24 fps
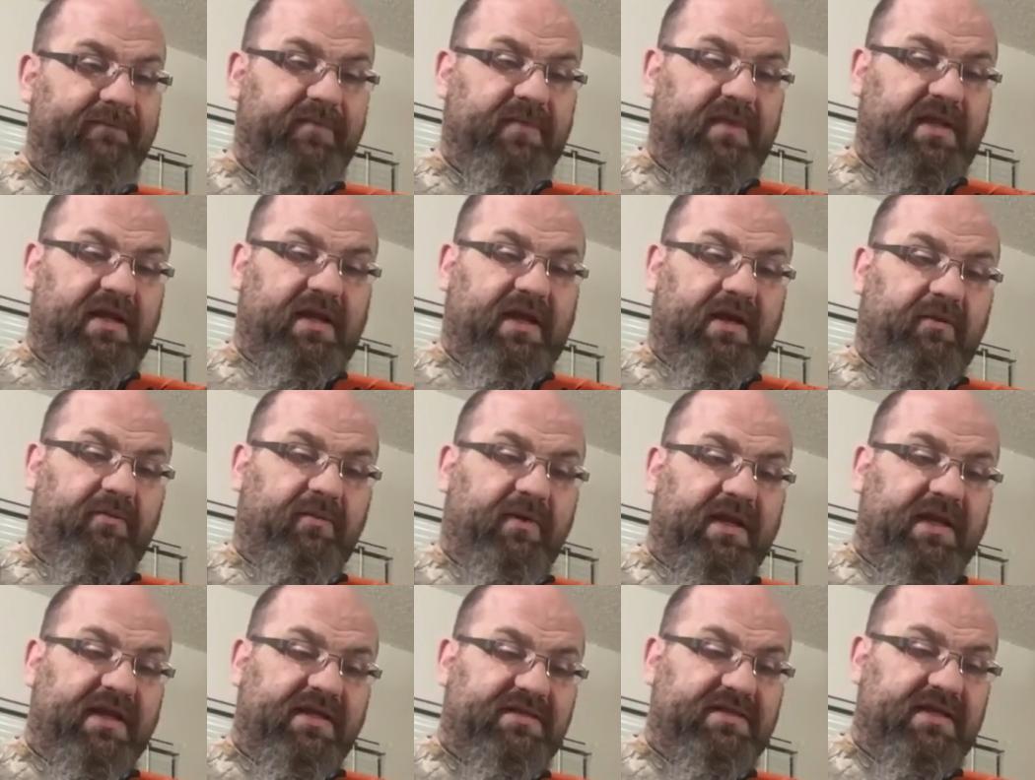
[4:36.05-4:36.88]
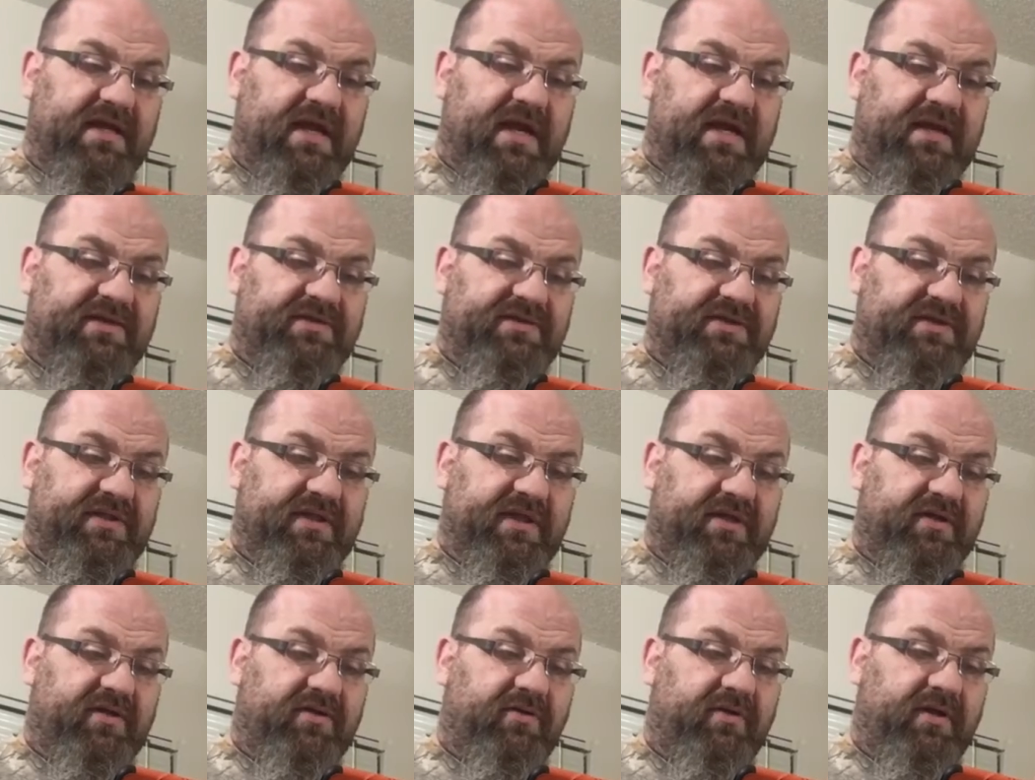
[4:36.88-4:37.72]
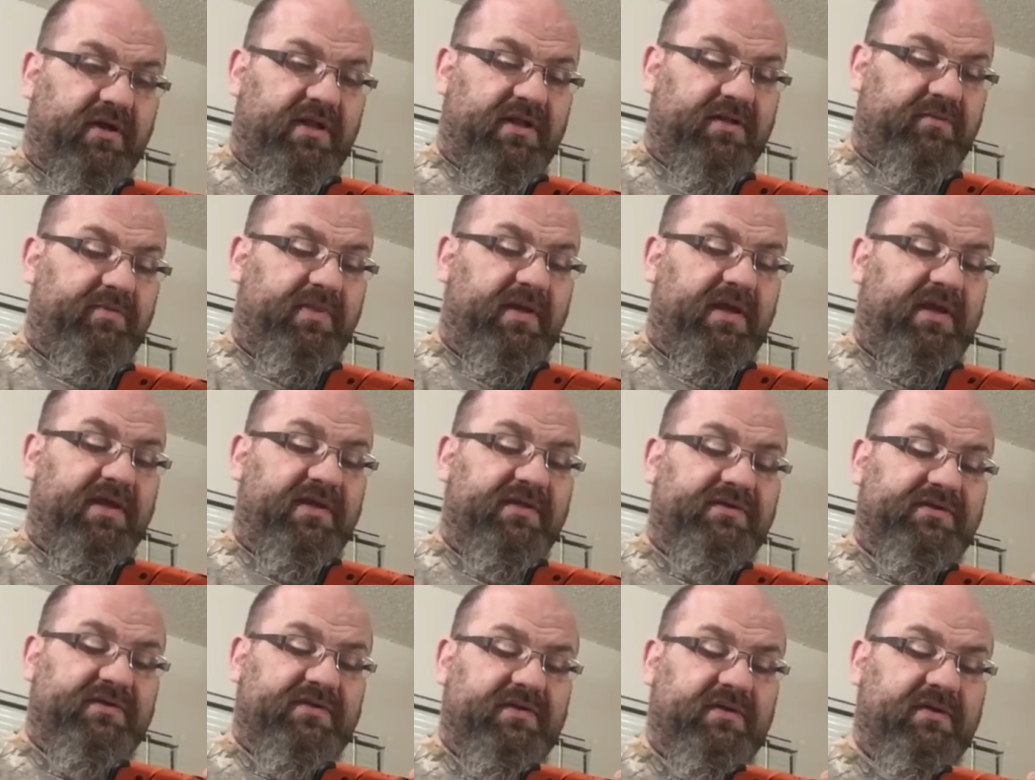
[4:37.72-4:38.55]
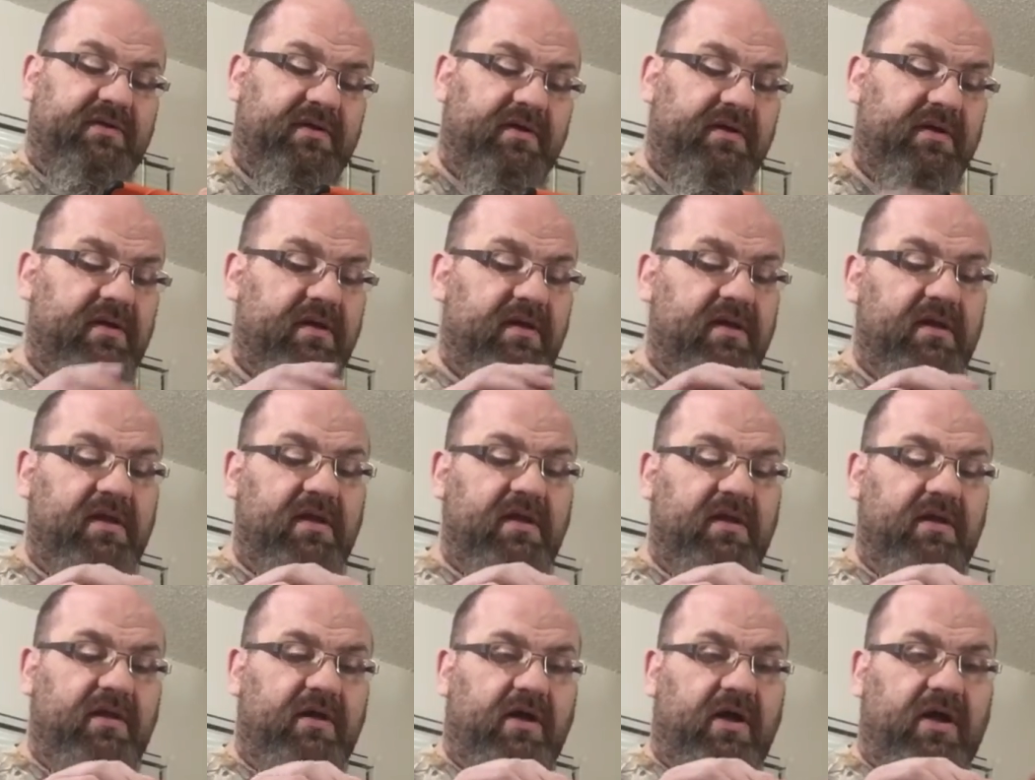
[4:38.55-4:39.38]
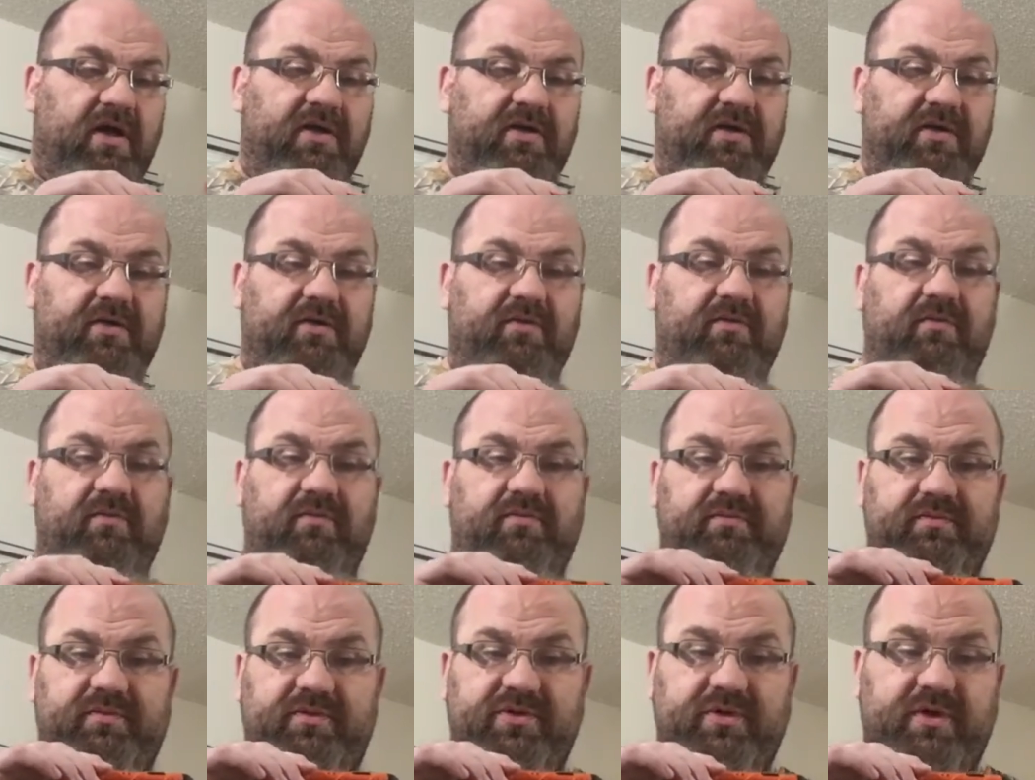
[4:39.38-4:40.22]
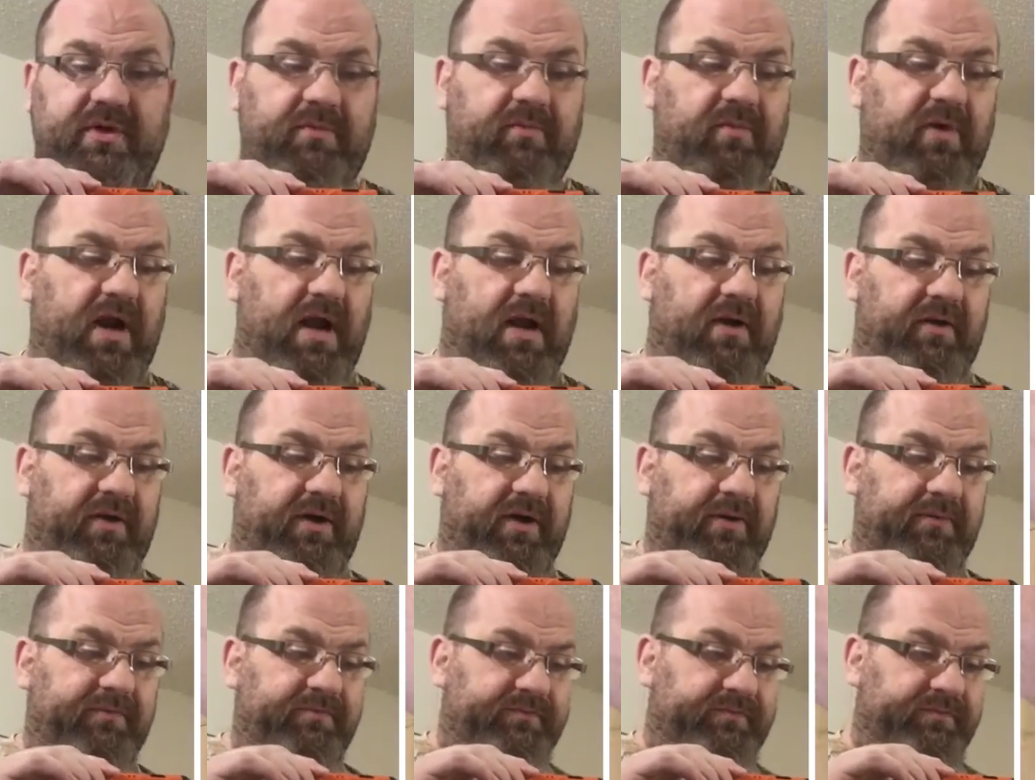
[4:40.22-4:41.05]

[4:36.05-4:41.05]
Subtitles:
Then I reattached the acrylic piece onto the trim router,